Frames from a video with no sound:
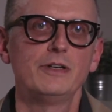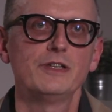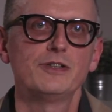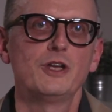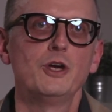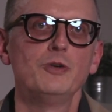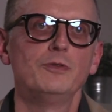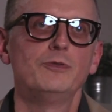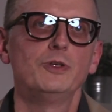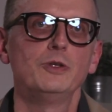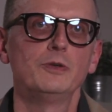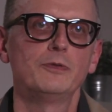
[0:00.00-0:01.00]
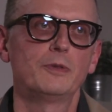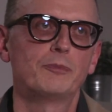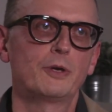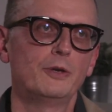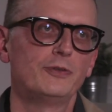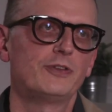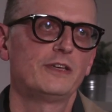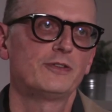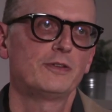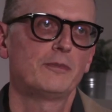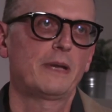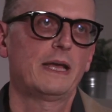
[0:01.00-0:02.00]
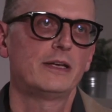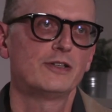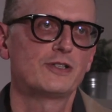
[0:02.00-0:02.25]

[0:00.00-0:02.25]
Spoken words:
is an overview of the process a patent